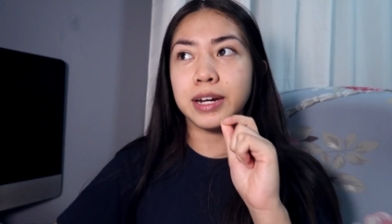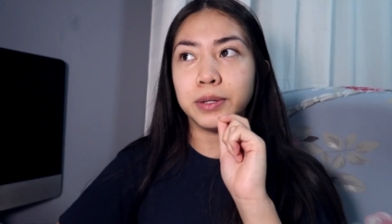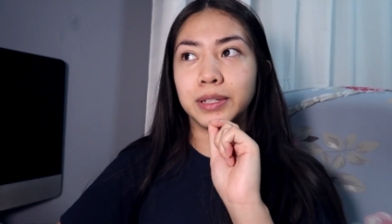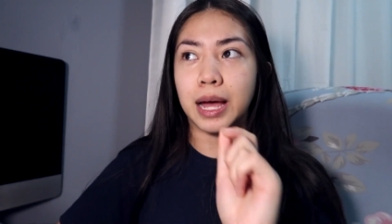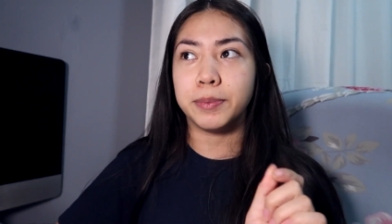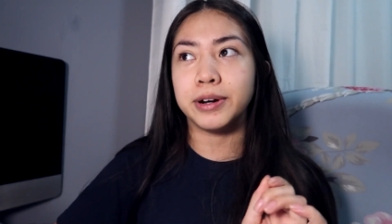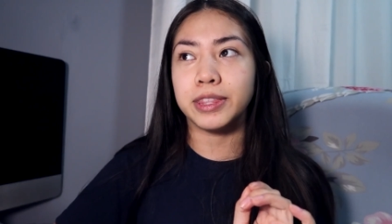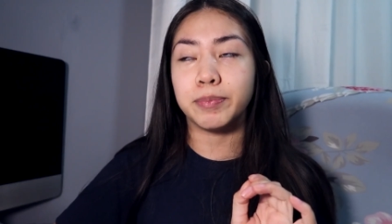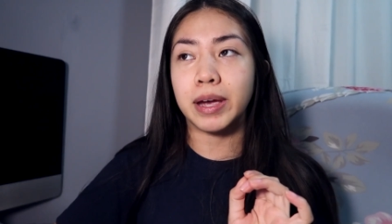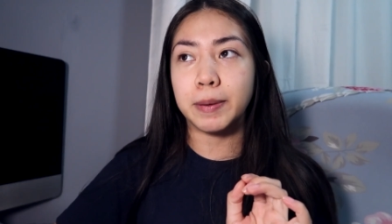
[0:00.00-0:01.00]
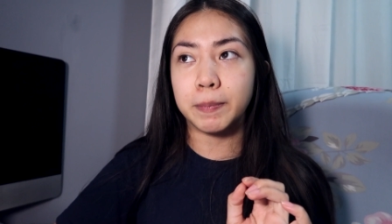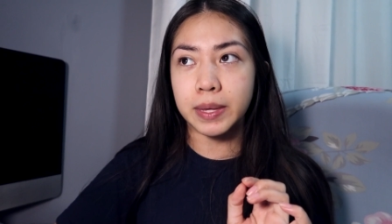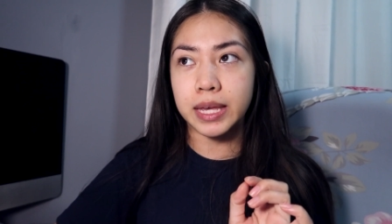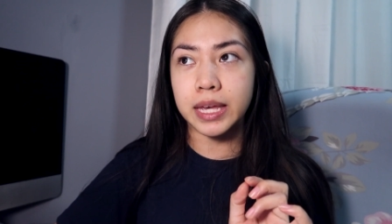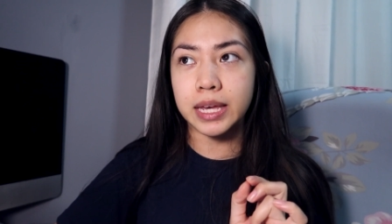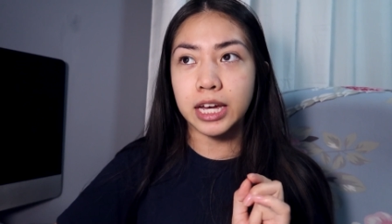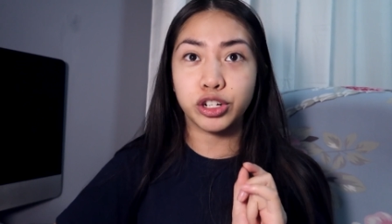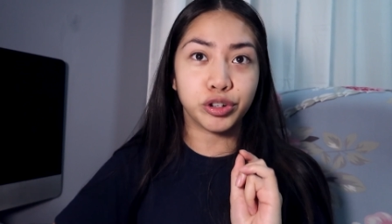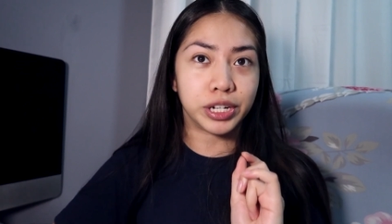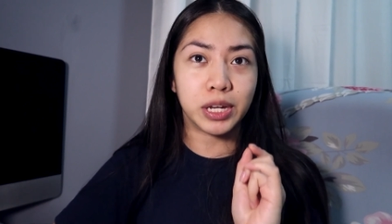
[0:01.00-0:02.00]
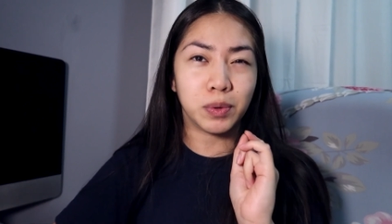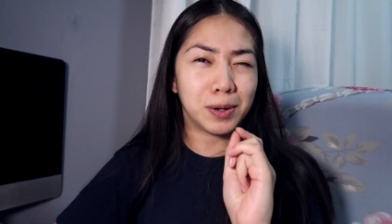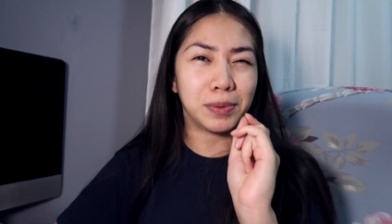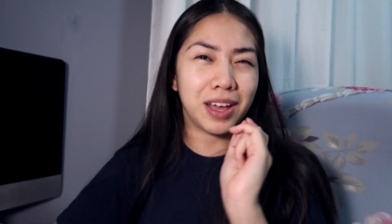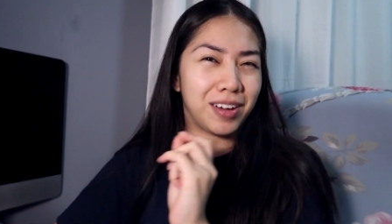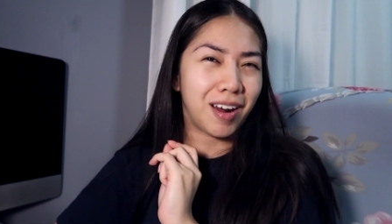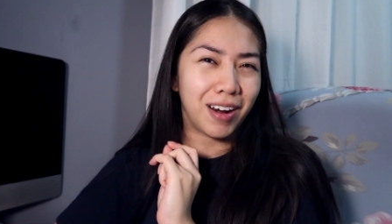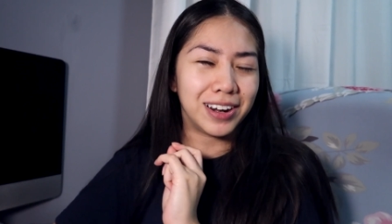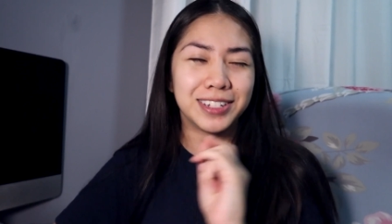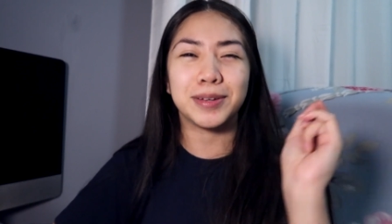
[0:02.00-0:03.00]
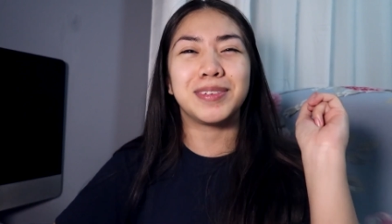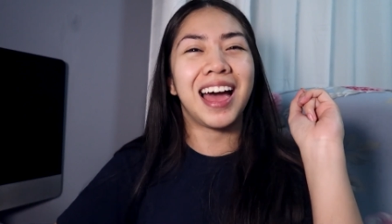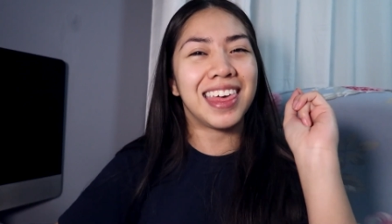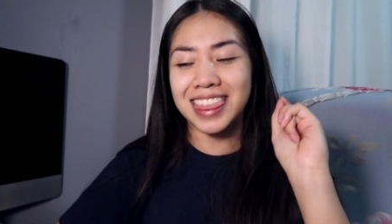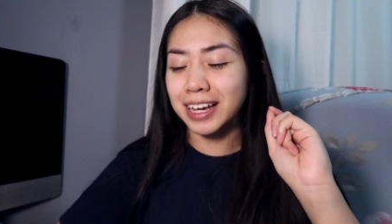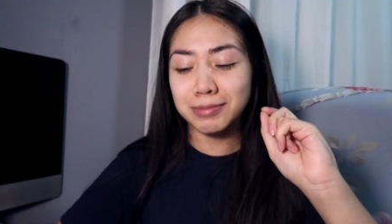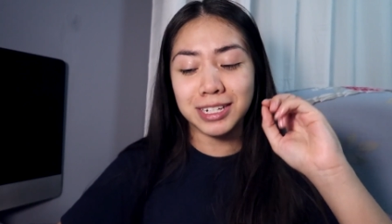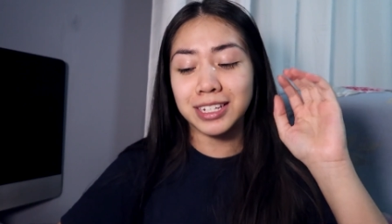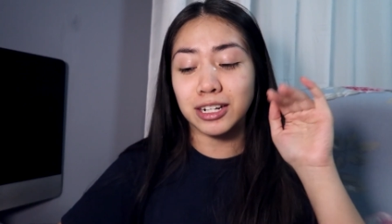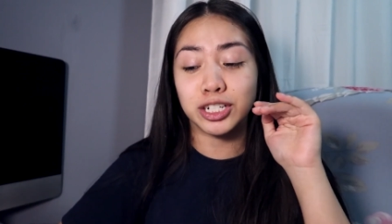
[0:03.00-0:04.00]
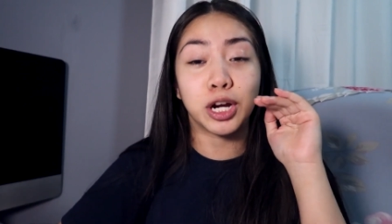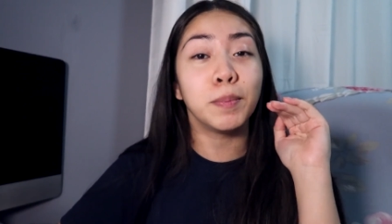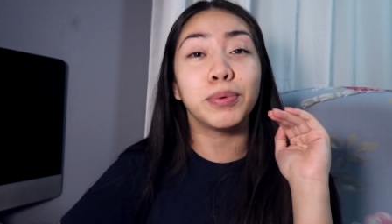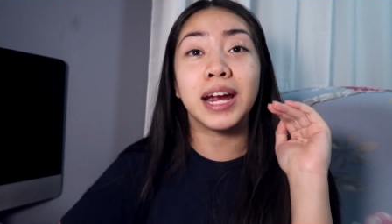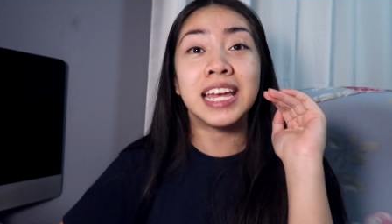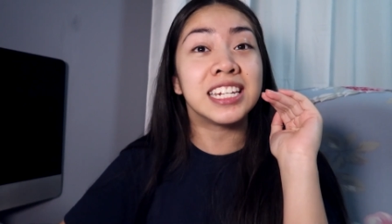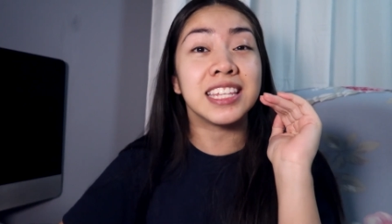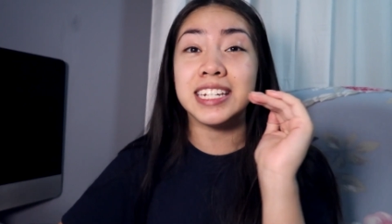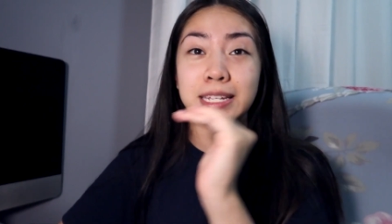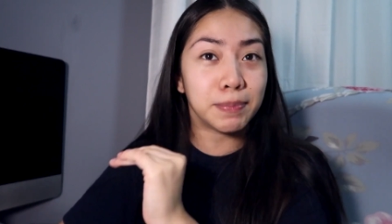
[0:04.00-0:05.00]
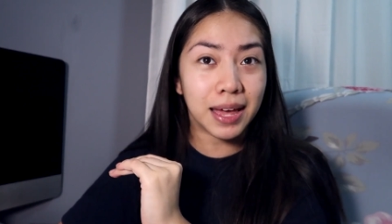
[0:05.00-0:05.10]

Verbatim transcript: I know Labyrinth might be a tricky one to play on hard, so I'm, i think I'm just going to jump right into the deep